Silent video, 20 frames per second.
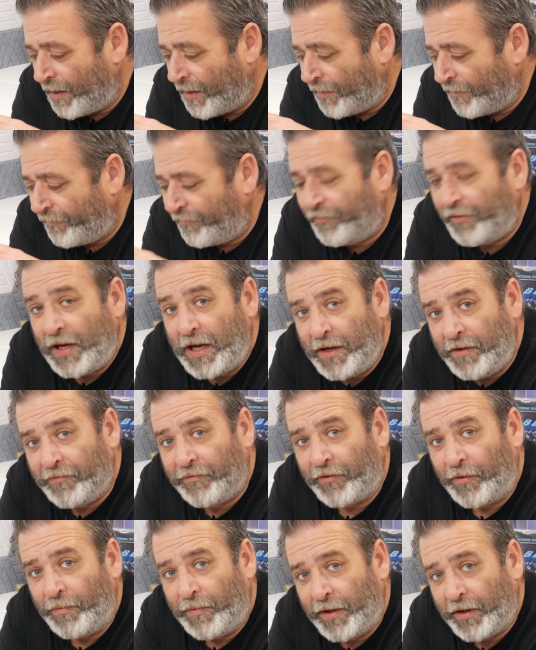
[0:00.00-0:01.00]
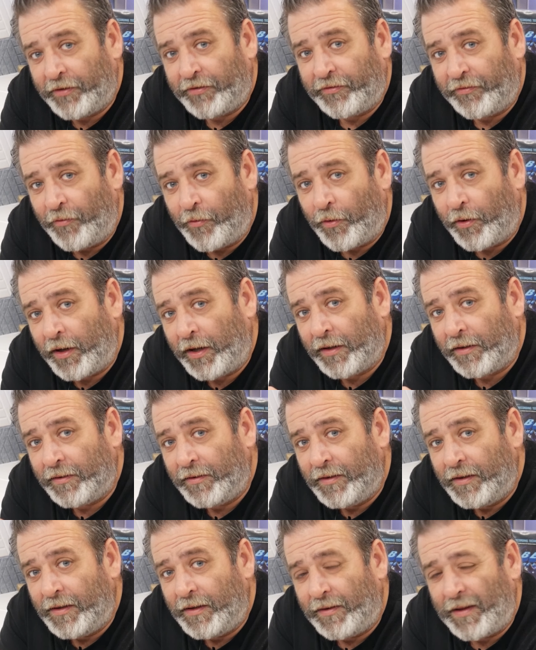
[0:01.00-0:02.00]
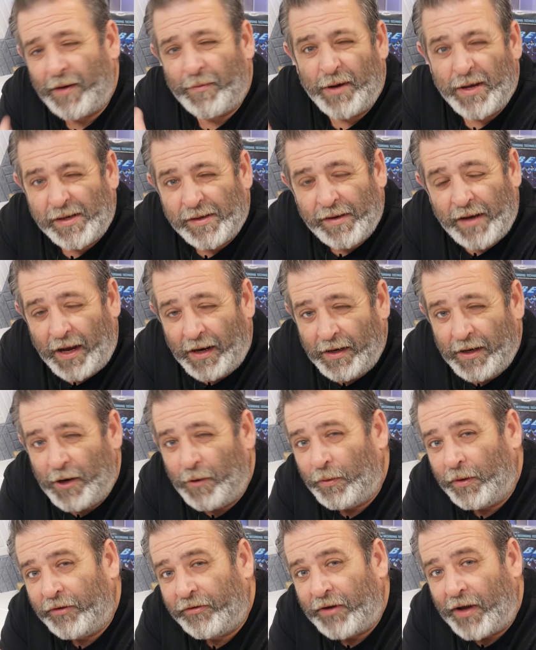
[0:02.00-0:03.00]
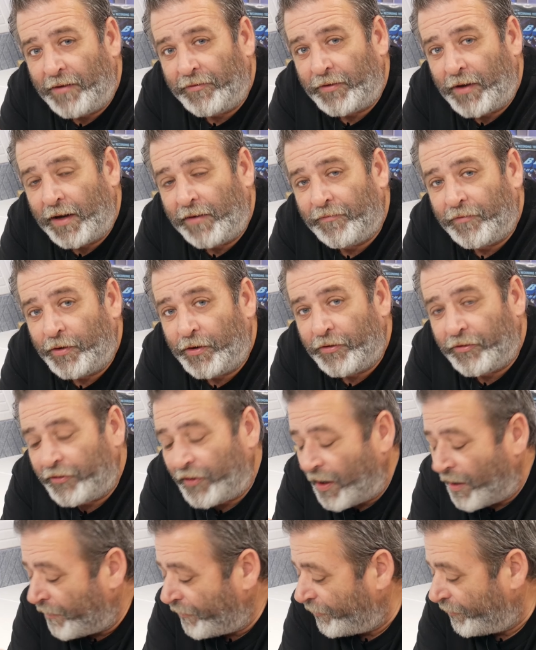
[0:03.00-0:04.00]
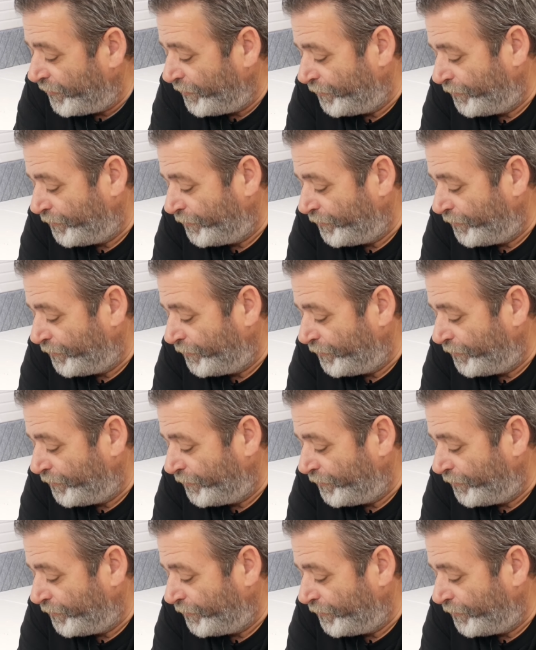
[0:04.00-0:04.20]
feed from this for you. That way you can kind of hear what it sounds like for yourself.